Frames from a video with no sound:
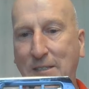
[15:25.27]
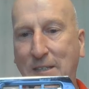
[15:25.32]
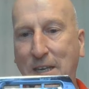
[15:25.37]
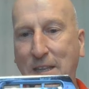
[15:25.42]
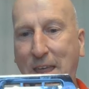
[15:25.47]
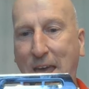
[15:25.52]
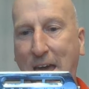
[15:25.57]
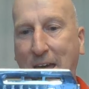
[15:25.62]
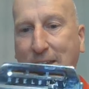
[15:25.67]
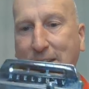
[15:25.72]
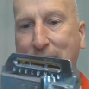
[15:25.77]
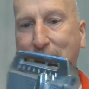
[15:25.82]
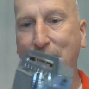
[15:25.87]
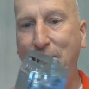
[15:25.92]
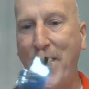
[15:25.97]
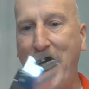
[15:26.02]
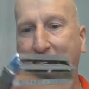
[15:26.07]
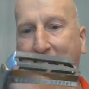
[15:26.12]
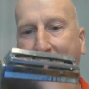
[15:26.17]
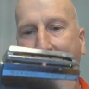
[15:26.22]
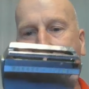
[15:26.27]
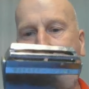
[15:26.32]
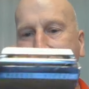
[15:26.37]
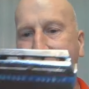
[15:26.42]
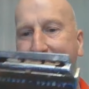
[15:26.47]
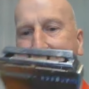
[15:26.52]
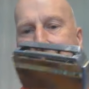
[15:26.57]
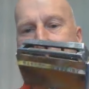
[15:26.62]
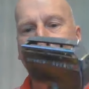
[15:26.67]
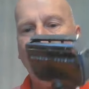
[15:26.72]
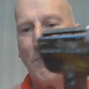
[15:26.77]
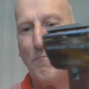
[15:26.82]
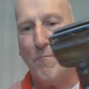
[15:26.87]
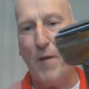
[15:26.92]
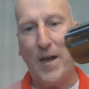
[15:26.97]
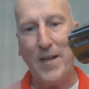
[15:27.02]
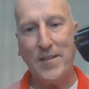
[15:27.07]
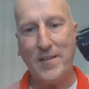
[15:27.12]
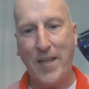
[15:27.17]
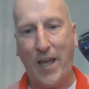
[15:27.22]
See that? I think this
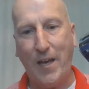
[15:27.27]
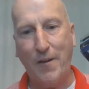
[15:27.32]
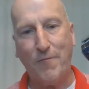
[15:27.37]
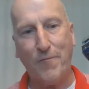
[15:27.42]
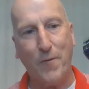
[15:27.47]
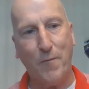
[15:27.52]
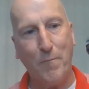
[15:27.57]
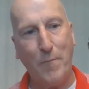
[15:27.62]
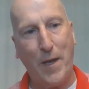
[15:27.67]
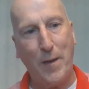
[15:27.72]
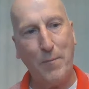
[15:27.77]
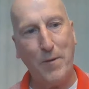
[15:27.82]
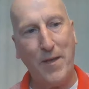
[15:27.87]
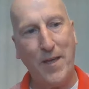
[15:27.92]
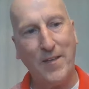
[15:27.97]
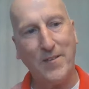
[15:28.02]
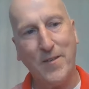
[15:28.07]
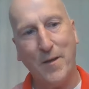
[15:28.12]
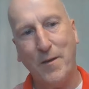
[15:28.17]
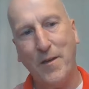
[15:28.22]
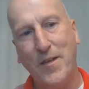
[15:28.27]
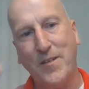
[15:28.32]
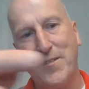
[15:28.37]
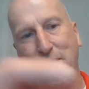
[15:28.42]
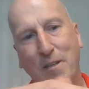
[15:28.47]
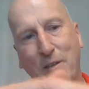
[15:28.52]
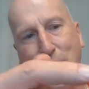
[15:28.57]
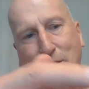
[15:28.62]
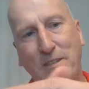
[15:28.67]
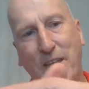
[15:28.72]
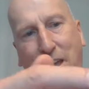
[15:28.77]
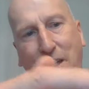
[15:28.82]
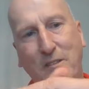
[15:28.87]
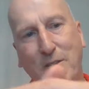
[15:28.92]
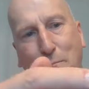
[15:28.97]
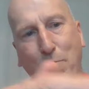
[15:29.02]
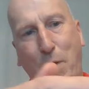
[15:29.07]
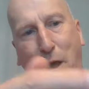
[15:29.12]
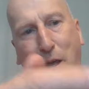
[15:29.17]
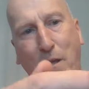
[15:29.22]
might date from maybe, it looks like
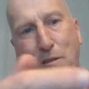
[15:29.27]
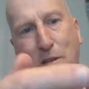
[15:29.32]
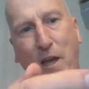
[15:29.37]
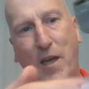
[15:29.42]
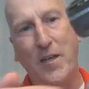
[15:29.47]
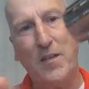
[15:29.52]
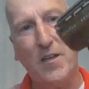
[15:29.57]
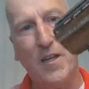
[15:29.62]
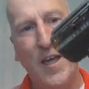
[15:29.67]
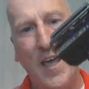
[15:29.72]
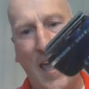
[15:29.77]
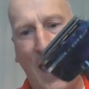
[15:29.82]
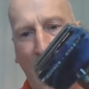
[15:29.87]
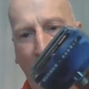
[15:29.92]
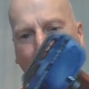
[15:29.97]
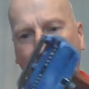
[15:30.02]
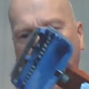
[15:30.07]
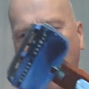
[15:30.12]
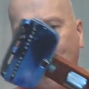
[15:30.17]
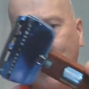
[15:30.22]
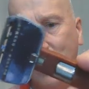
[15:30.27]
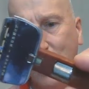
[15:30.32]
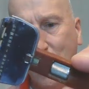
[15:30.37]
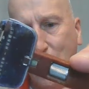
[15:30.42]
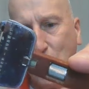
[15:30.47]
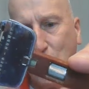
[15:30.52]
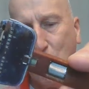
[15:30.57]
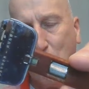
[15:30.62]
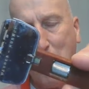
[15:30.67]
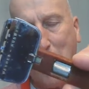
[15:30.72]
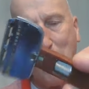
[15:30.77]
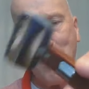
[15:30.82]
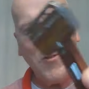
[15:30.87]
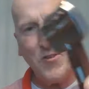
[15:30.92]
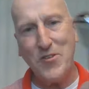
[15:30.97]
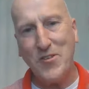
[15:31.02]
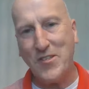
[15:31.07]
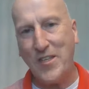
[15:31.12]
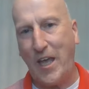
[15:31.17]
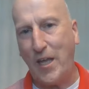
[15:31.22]
it's a Bakelite handle. So maybe
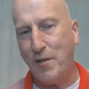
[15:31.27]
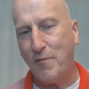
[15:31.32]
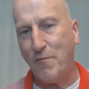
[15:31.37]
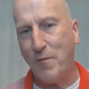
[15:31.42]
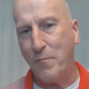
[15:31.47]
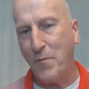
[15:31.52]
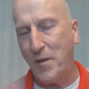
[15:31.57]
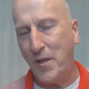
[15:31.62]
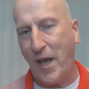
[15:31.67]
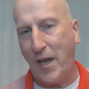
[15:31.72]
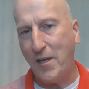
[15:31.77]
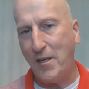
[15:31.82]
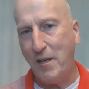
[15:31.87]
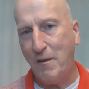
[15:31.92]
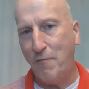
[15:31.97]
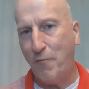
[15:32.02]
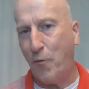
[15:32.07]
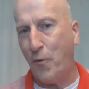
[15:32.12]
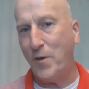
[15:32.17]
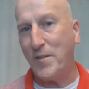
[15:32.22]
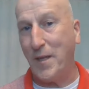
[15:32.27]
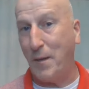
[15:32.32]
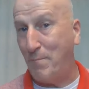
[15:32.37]
this dates from the 1940s.